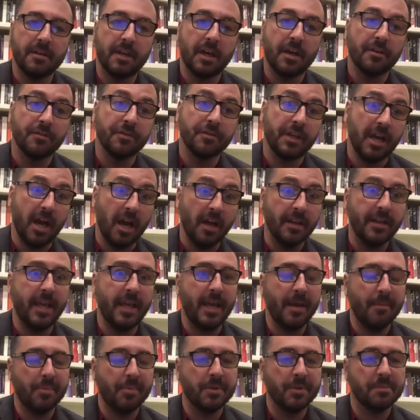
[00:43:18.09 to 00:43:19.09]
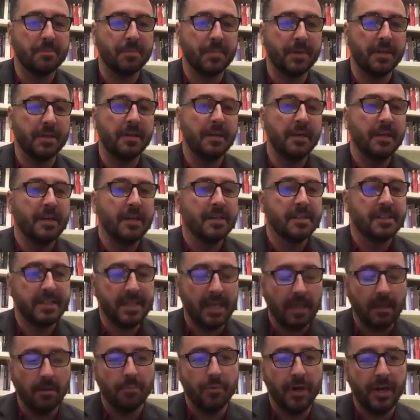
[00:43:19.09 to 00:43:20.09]
only on campus but
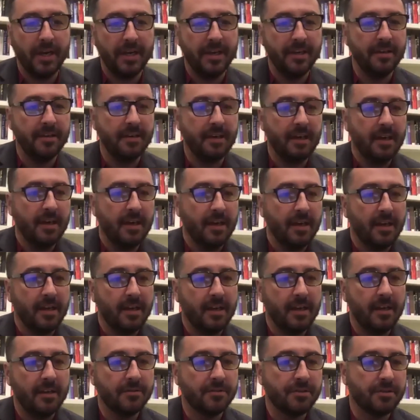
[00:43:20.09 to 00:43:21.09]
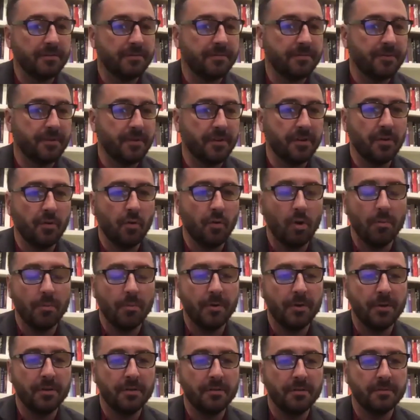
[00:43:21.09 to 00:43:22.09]
celebrated for the
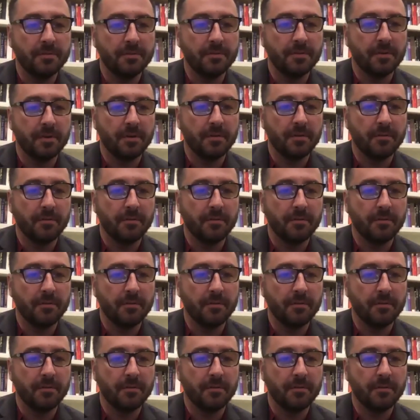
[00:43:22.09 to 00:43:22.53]
normal sort of